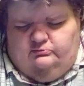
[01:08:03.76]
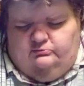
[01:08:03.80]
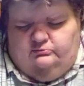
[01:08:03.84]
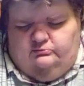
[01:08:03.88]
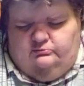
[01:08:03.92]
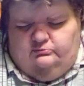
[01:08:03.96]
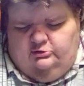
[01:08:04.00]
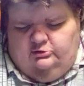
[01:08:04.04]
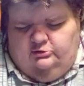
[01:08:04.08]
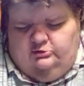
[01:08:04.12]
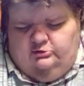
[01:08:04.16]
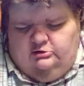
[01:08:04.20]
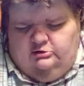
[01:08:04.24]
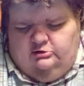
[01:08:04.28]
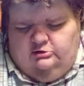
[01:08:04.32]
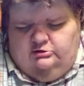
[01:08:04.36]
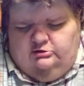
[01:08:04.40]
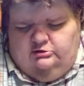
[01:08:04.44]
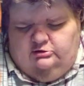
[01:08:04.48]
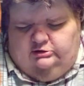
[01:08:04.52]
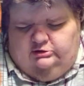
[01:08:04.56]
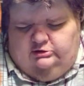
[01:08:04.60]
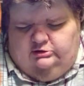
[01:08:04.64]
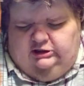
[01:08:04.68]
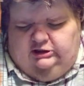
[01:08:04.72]
an
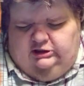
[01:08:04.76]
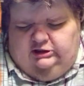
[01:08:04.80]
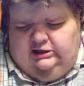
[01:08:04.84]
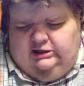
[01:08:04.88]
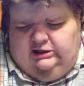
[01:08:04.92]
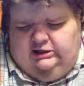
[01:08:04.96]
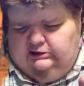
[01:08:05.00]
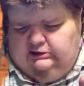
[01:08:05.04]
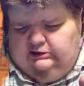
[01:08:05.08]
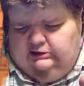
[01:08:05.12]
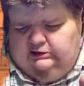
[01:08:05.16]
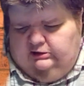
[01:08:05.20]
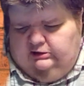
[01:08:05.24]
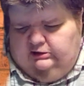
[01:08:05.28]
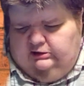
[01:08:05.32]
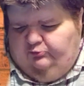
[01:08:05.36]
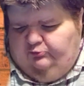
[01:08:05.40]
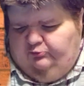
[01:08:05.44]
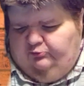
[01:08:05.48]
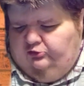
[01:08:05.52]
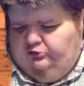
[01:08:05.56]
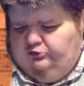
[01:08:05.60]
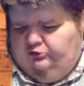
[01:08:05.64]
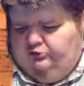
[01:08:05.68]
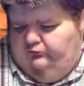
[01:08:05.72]
aid appeal for
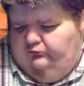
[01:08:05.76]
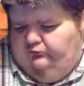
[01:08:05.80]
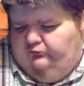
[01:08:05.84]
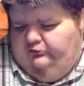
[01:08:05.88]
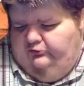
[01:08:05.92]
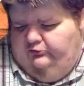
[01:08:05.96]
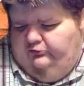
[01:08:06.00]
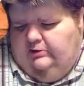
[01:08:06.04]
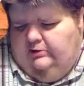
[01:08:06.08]
Lebanon.